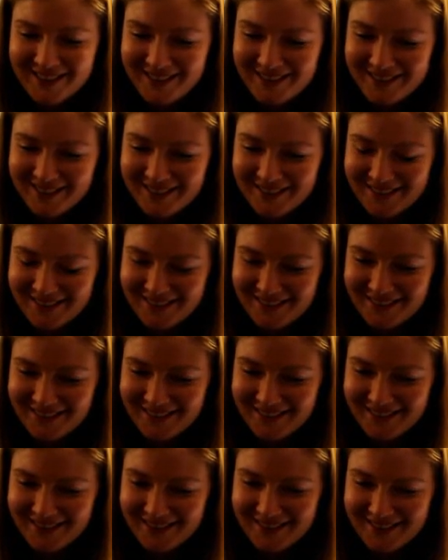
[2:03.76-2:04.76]

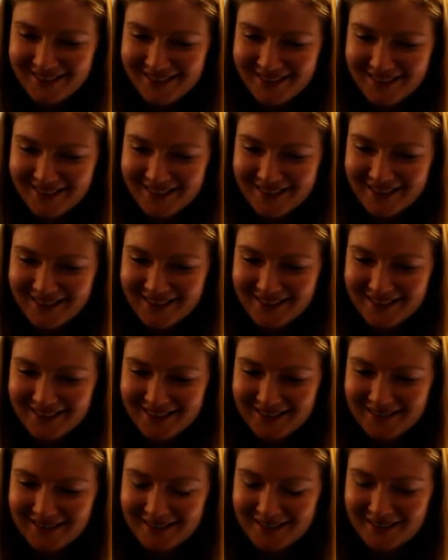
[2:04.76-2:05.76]

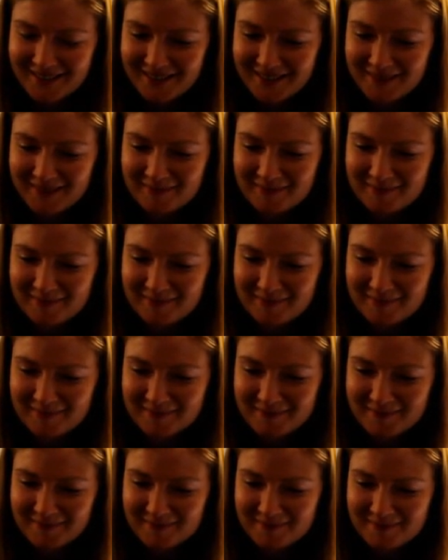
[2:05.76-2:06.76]

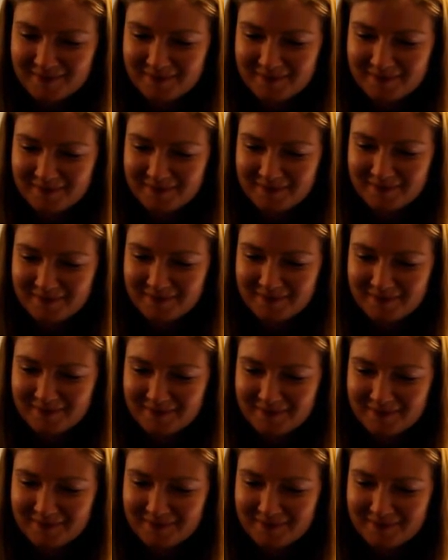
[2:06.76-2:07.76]

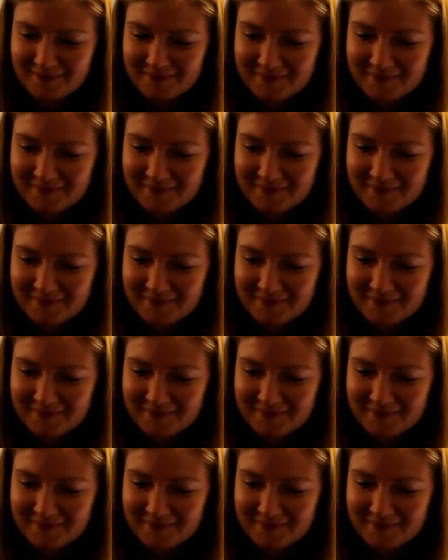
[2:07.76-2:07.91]
(not speaking)